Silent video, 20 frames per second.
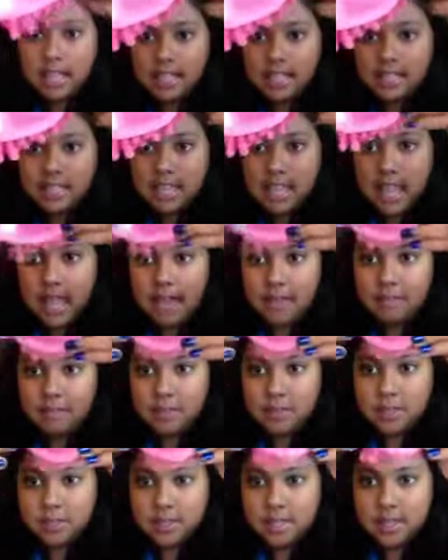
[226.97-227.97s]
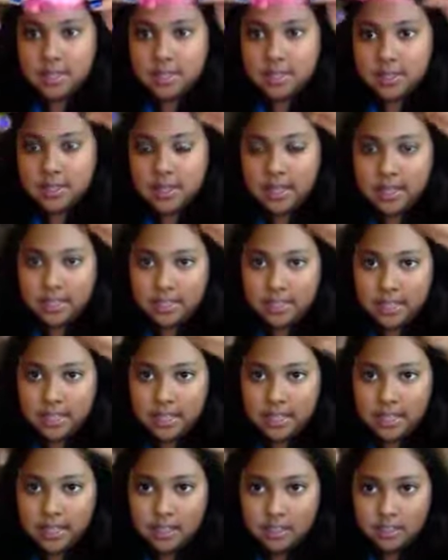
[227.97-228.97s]
like to have this because you can,
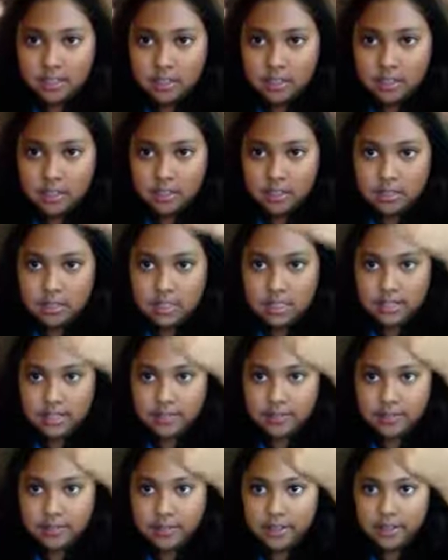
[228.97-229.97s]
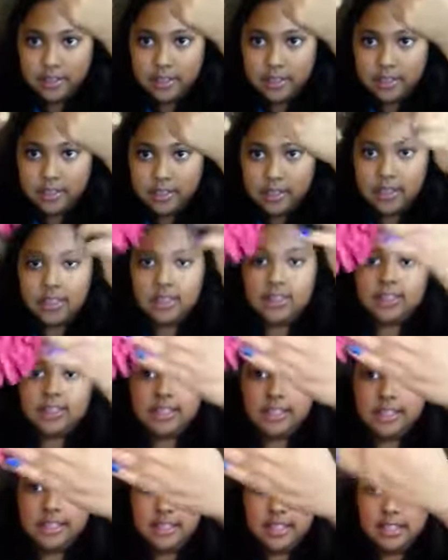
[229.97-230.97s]
like, you can stick your finger in it and you can
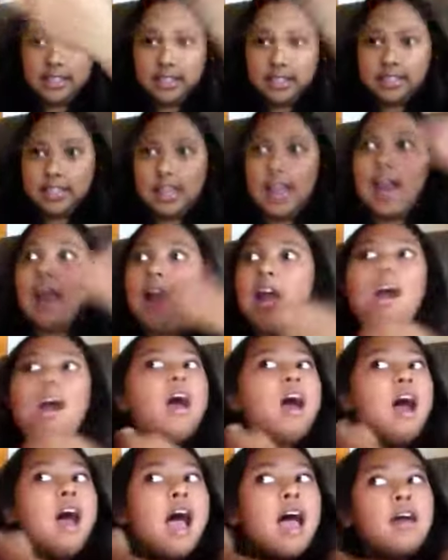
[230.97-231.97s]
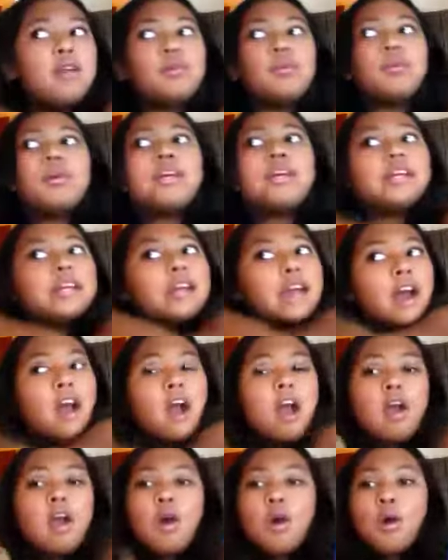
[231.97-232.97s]
clean it and like that. And we get
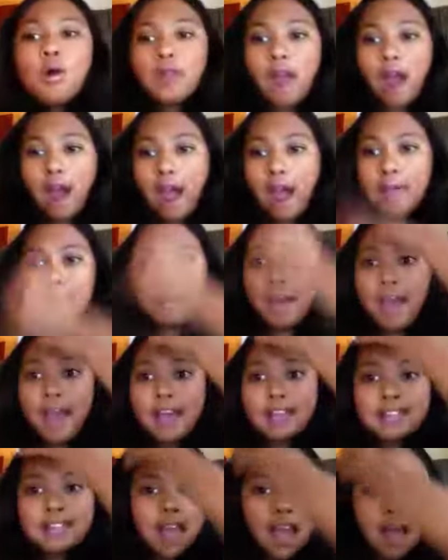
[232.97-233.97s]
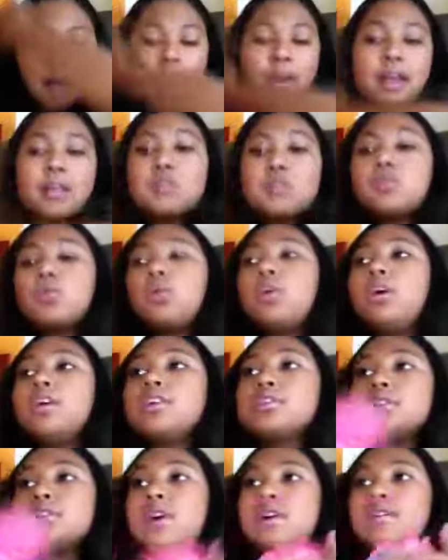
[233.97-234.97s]
our own iPads at my school,
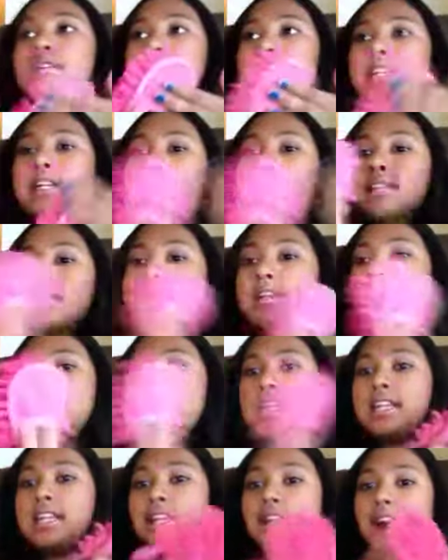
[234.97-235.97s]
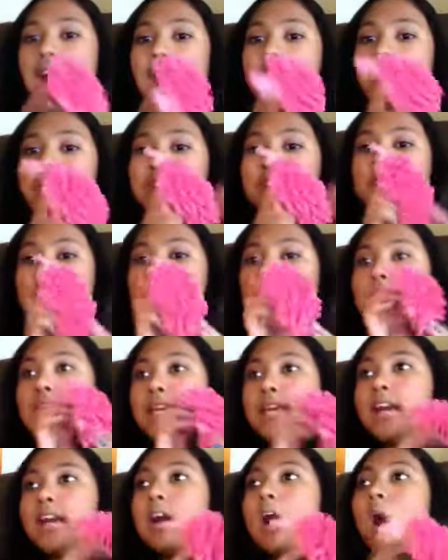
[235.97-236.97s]
so if I need to clean it off or
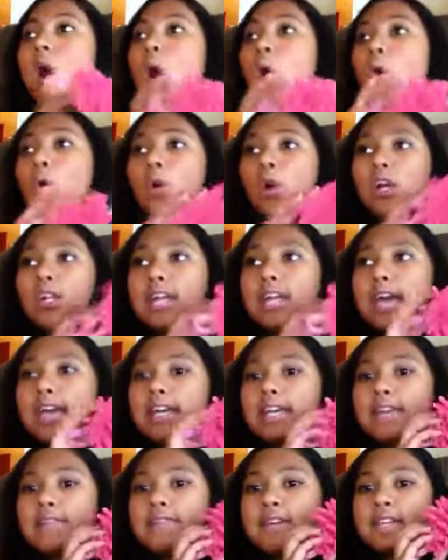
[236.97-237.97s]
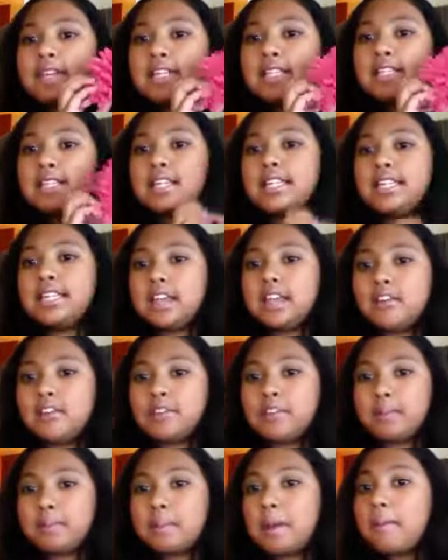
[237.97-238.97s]
something, or like if I need to clean off
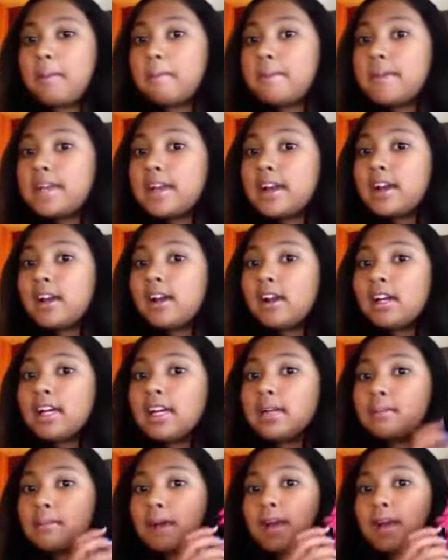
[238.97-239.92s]
like my mirror in